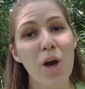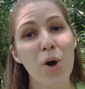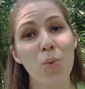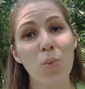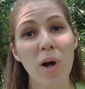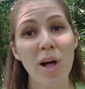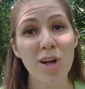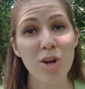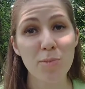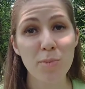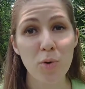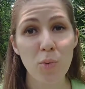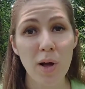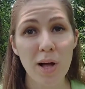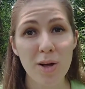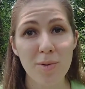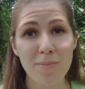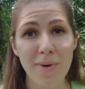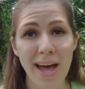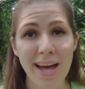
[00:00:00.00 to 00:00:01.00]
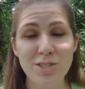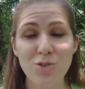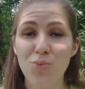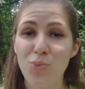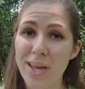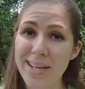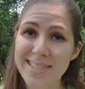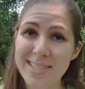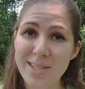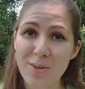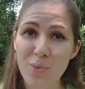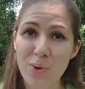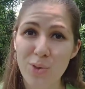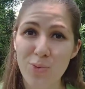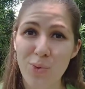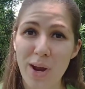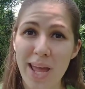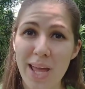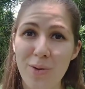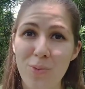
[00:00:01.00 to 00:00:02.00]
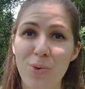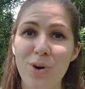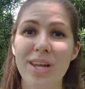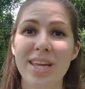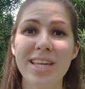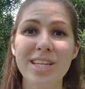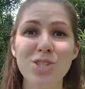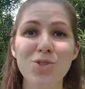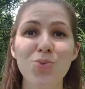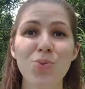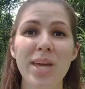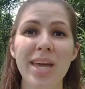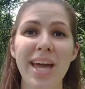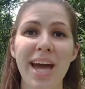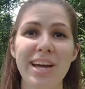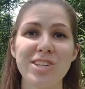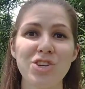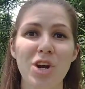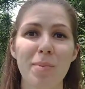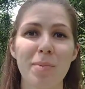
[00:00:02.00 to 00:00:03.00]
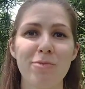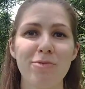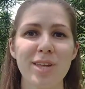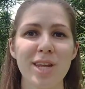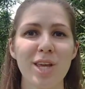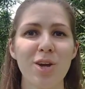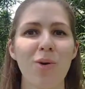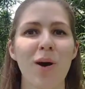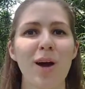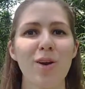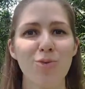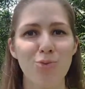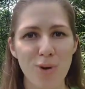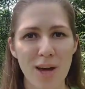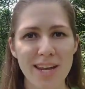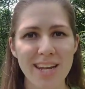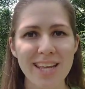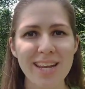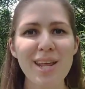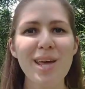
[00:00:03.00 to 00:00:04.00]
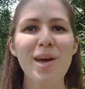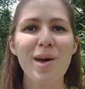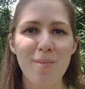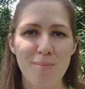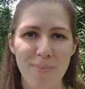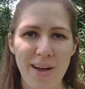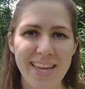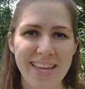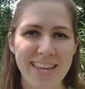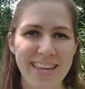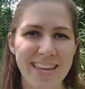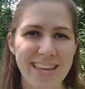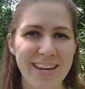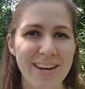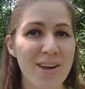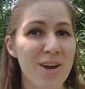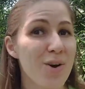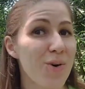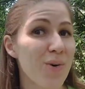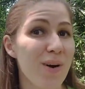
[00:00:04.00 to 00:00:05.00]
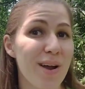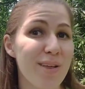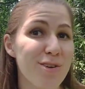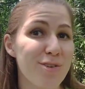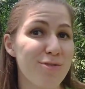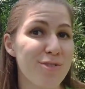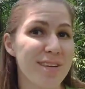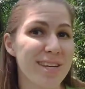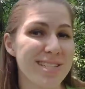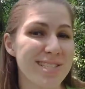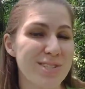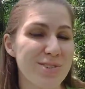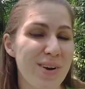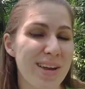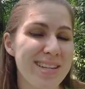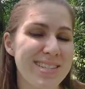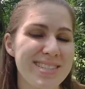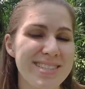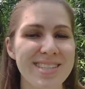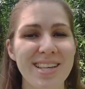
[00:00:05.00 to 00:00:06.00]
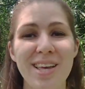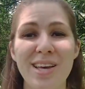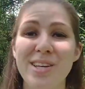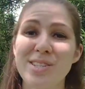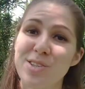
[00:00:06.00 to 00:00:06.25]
Welcome or welcome back to Racing with Ray, where each week I drop a video on running, biking, or other fitness trends.